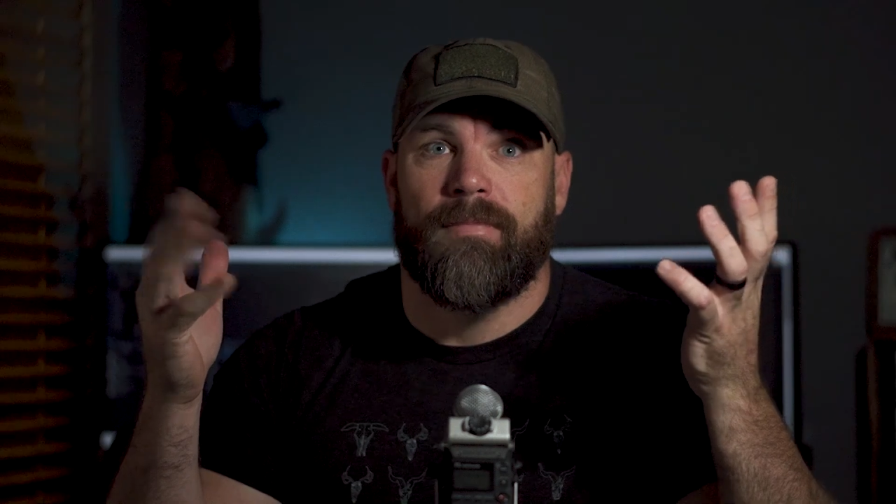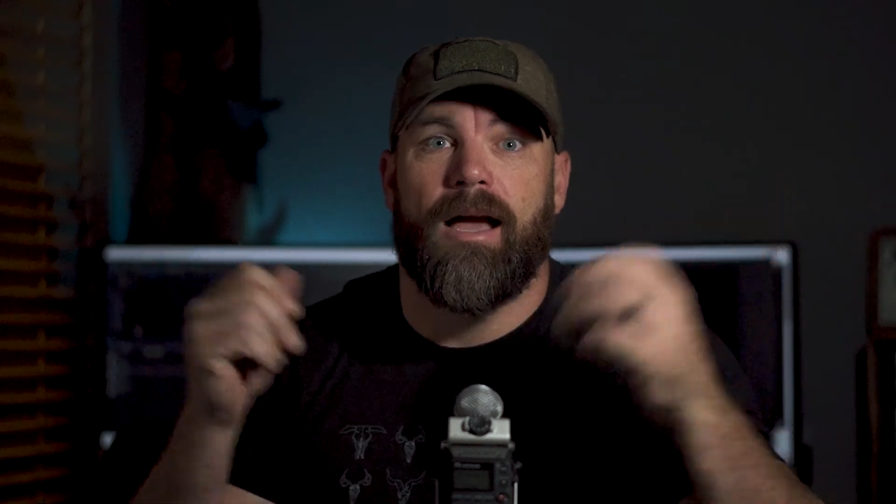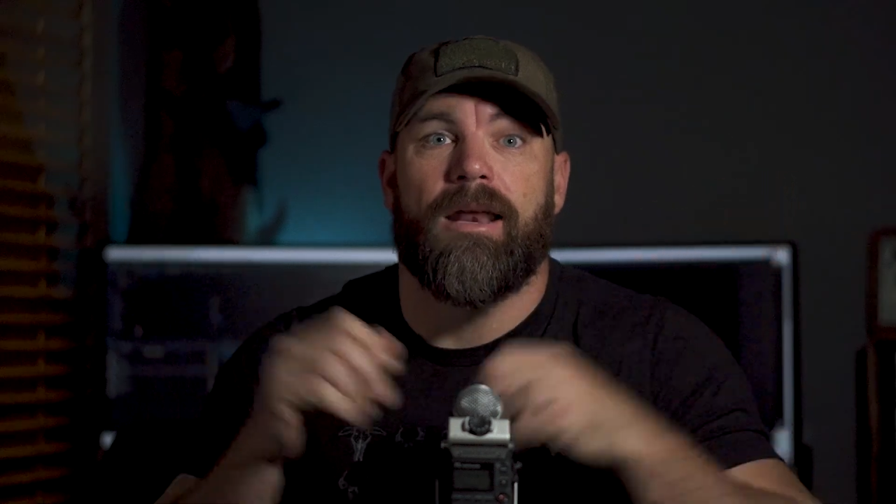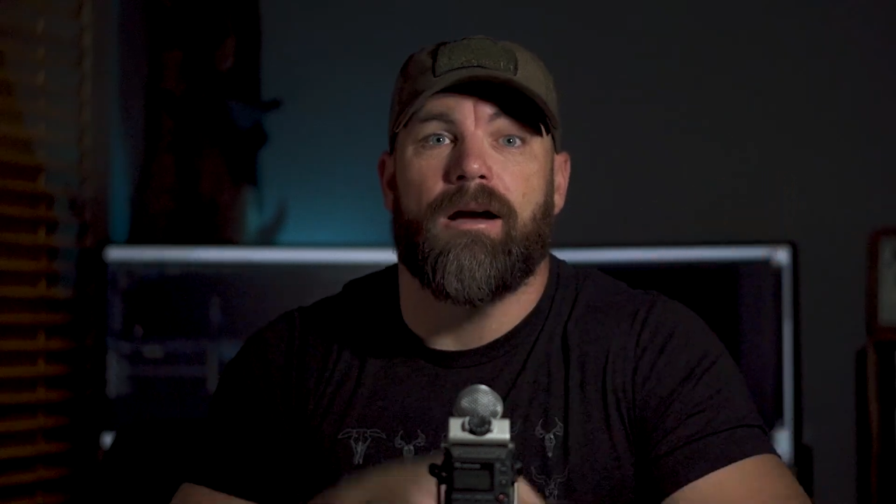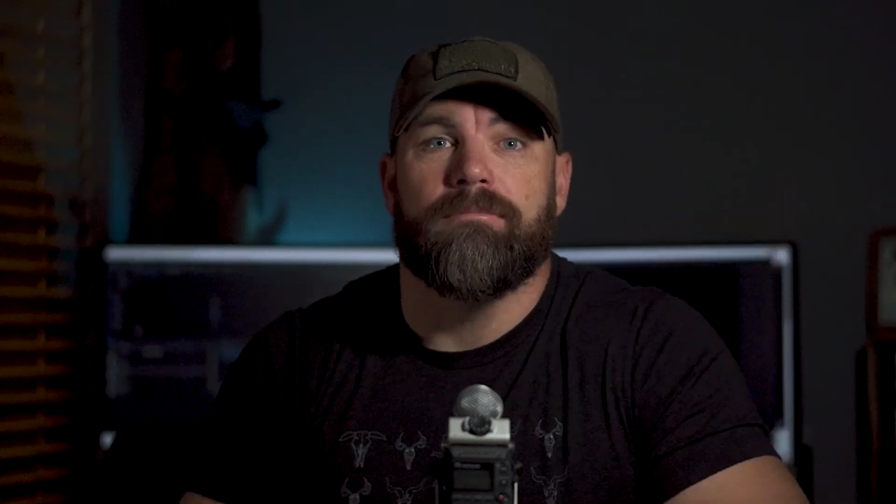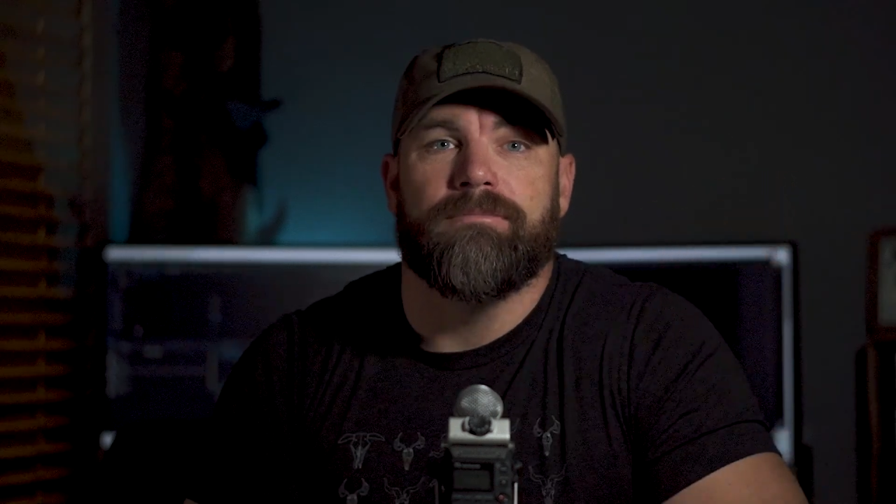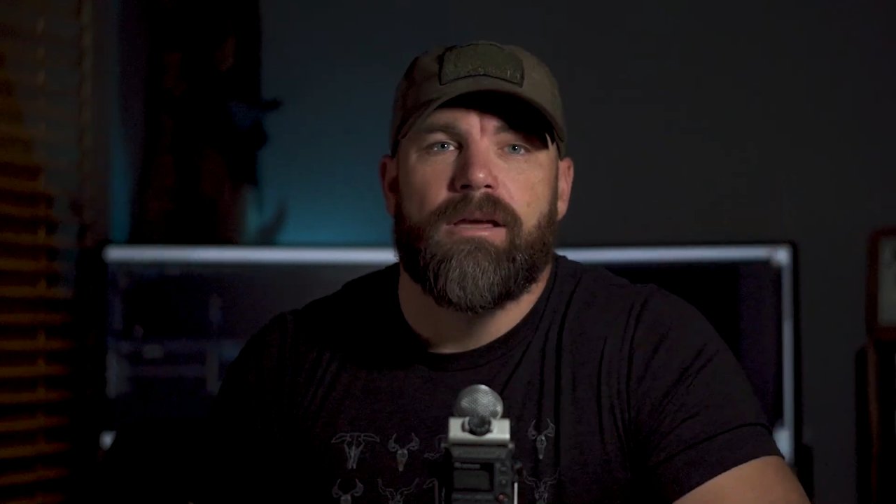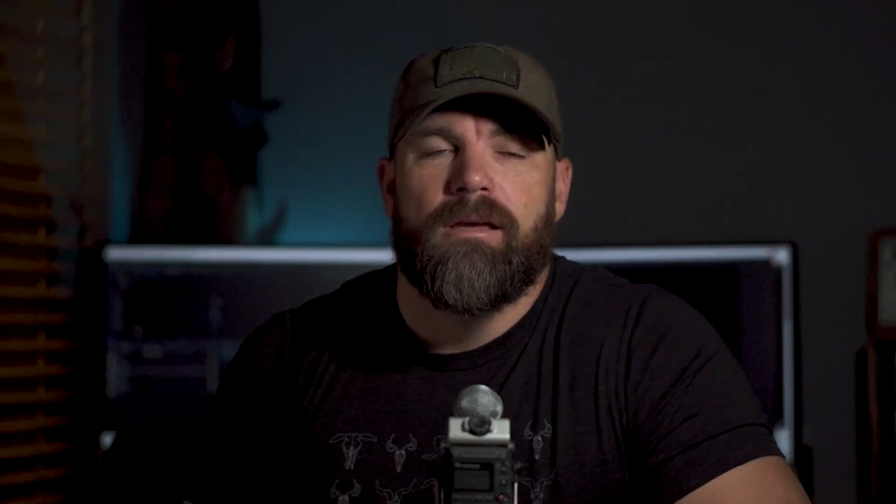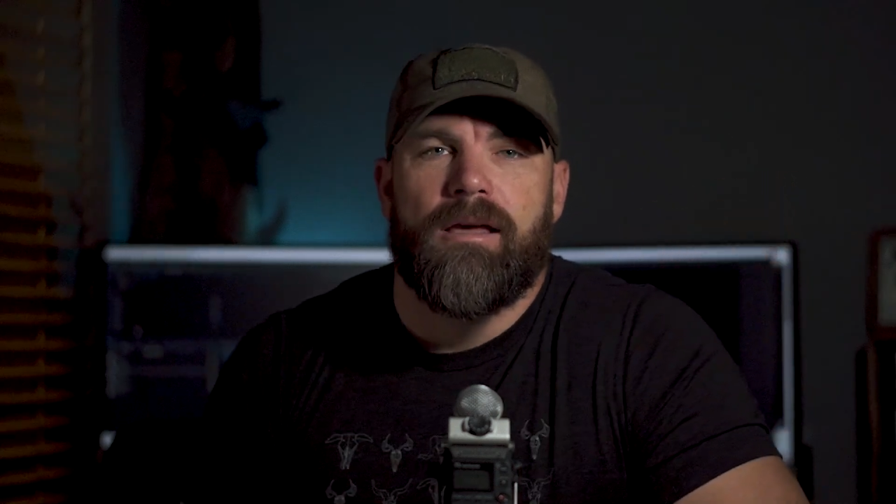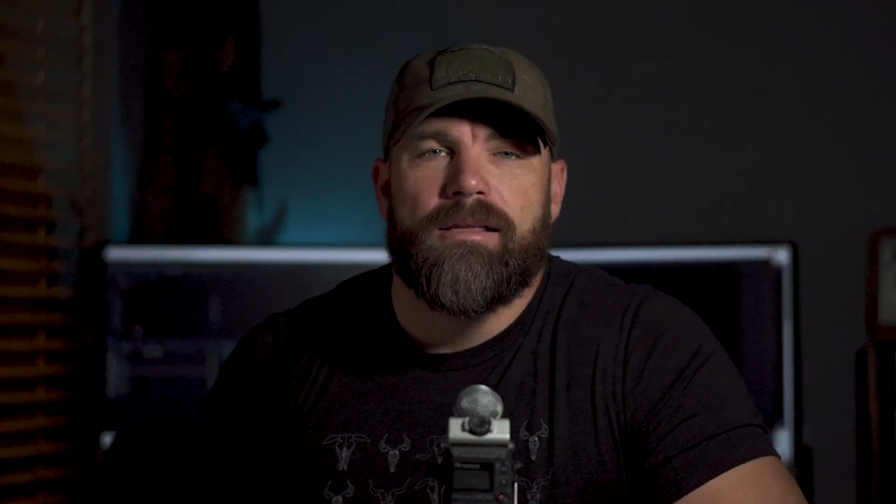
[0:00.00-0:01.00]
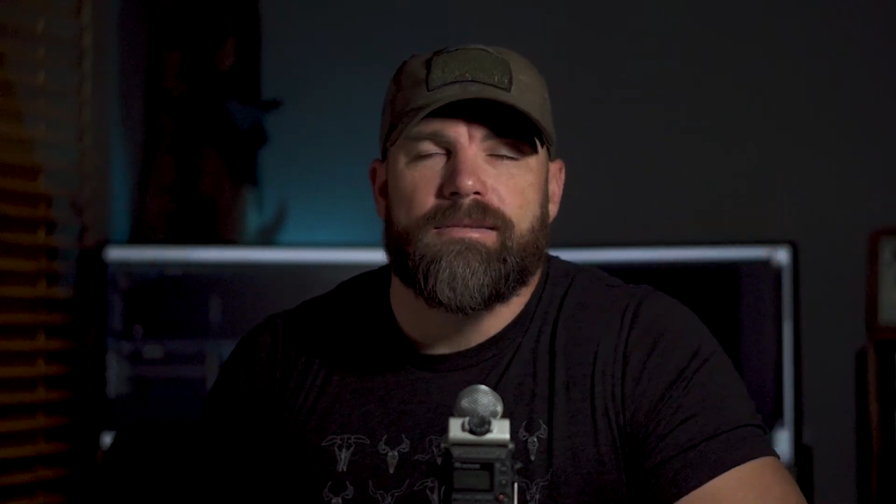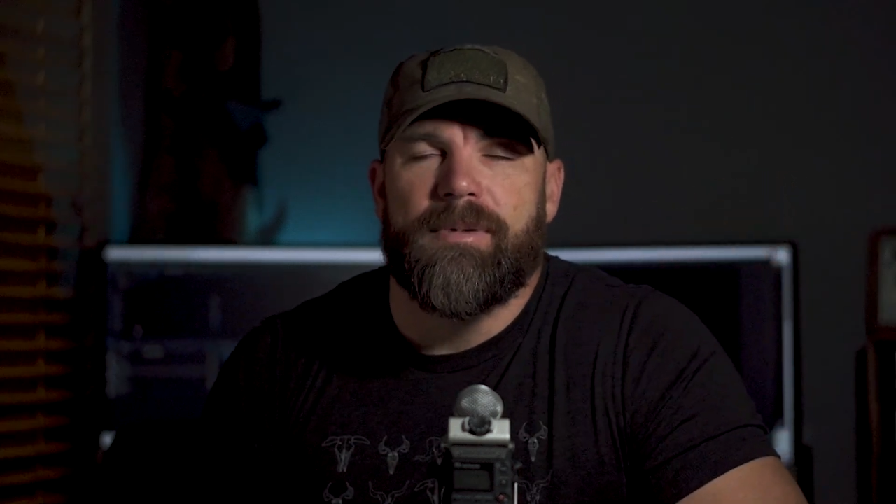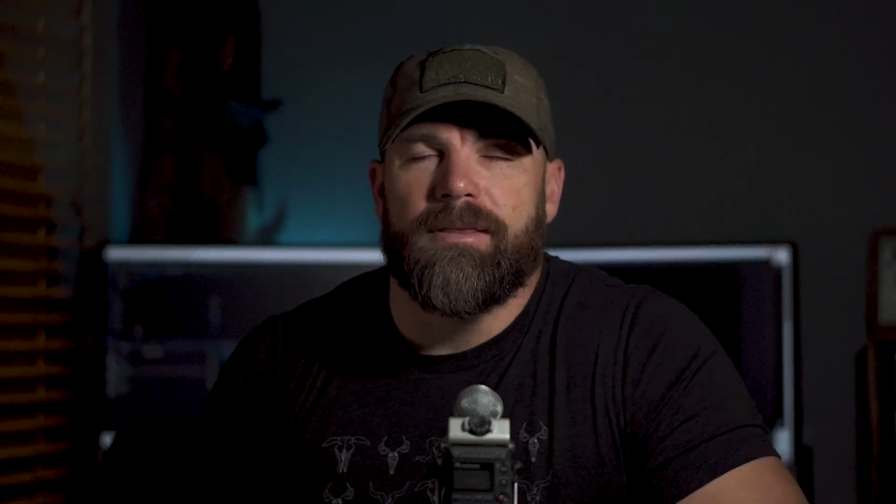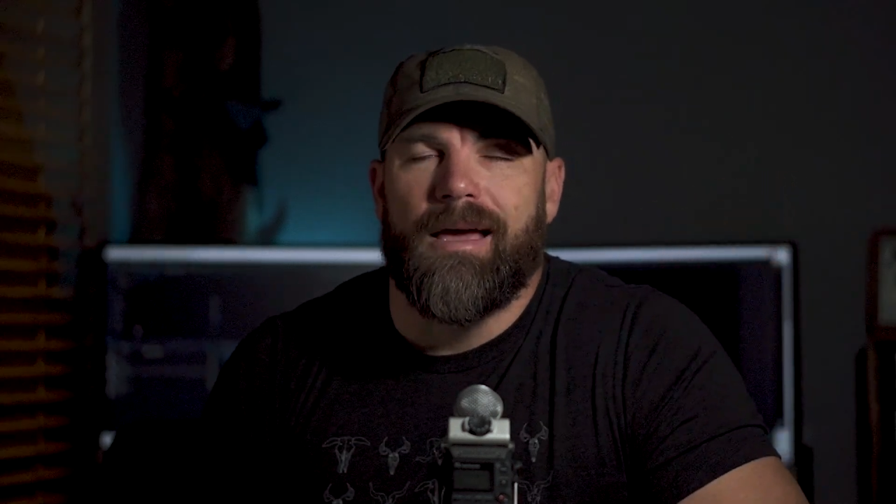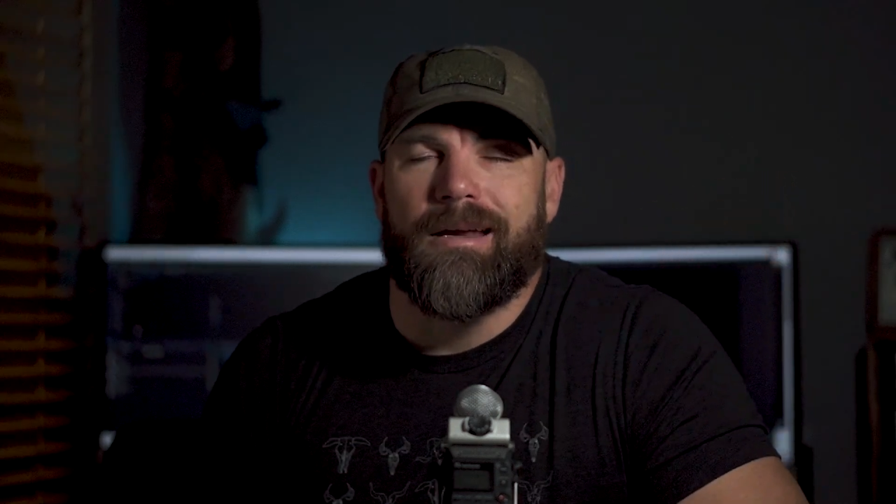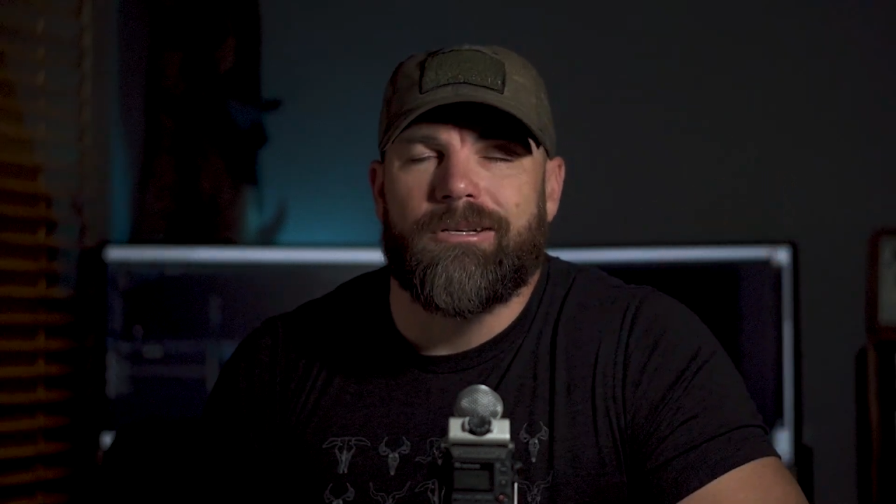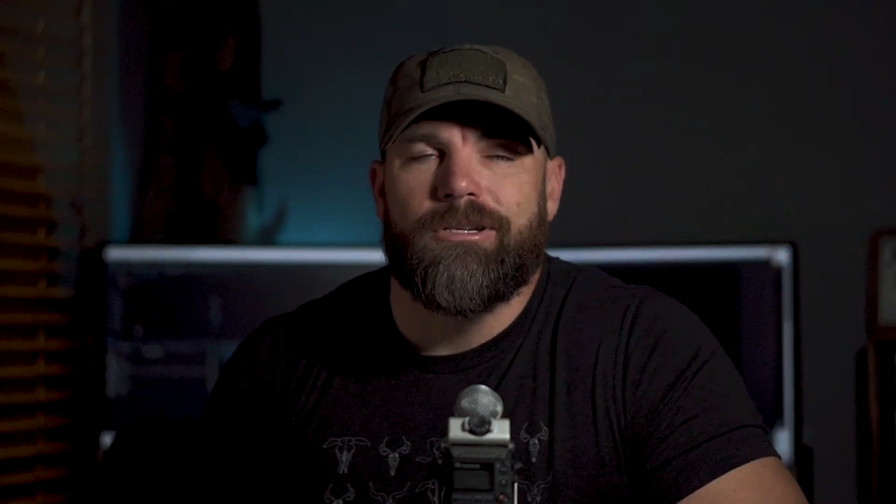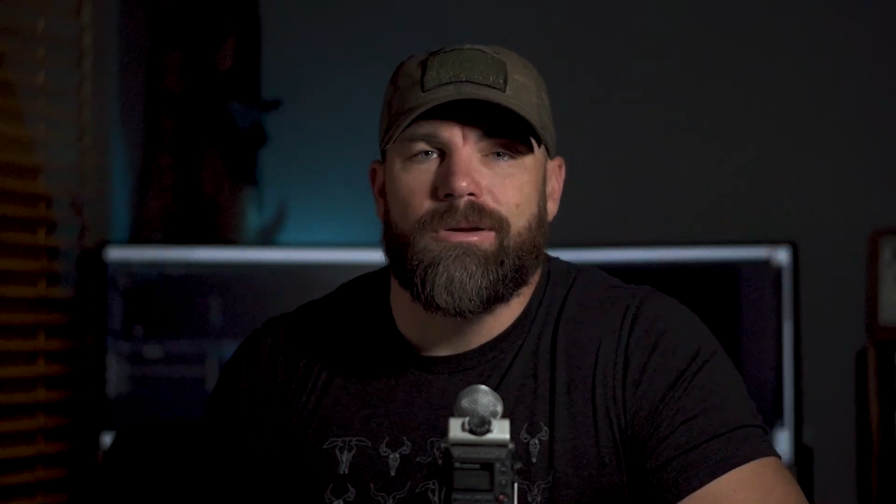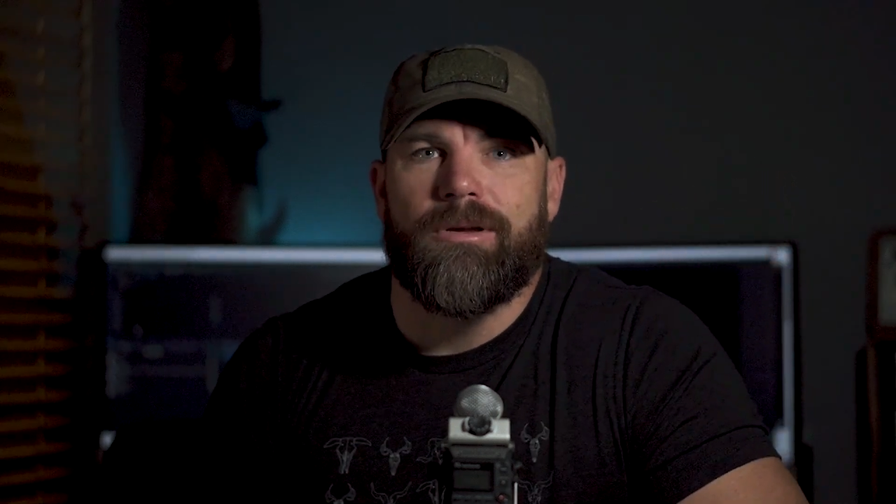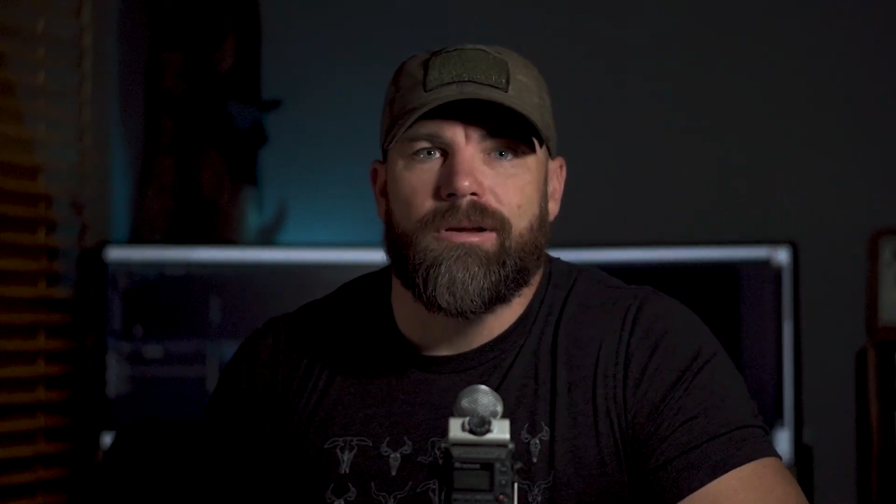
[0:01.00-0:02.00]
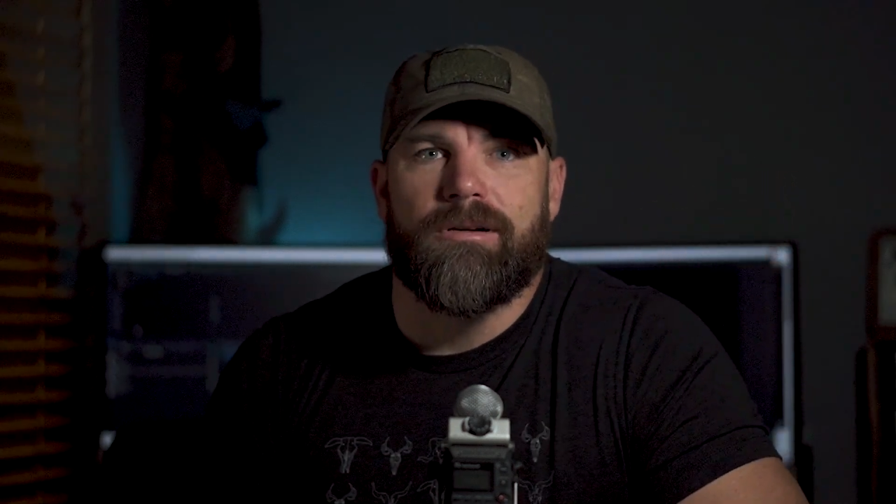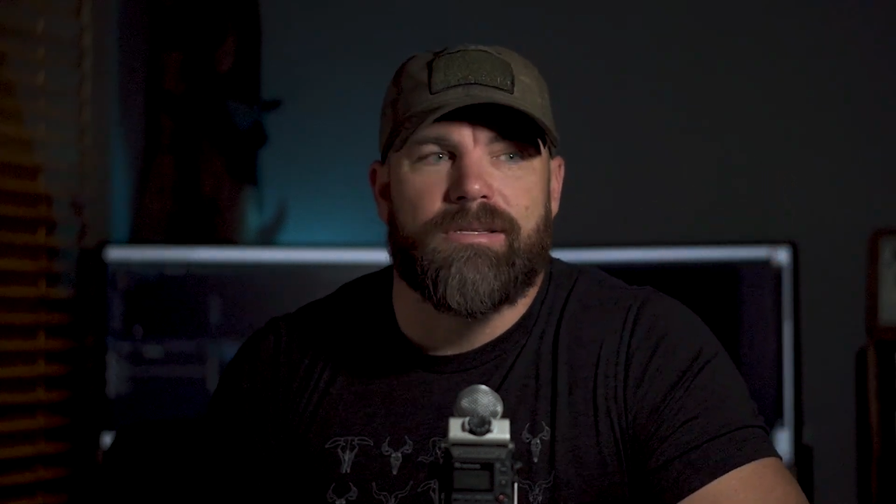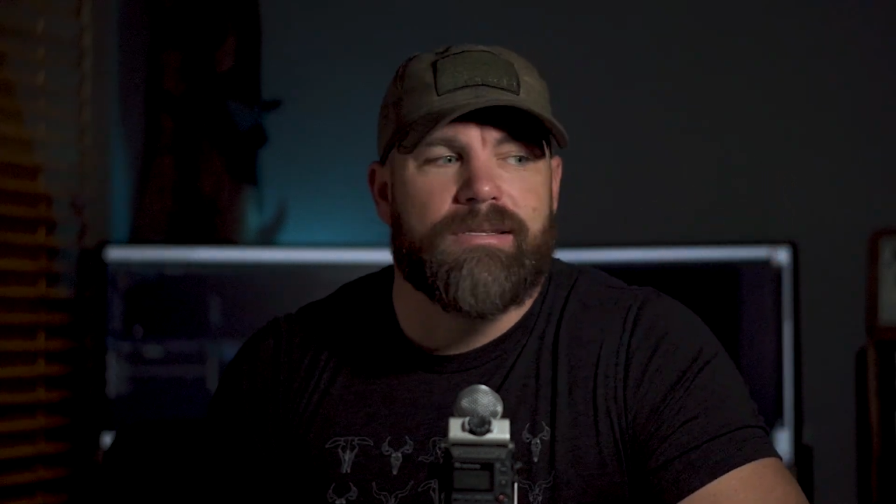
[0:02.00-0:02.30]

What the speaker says: I know. It's been like 2 years.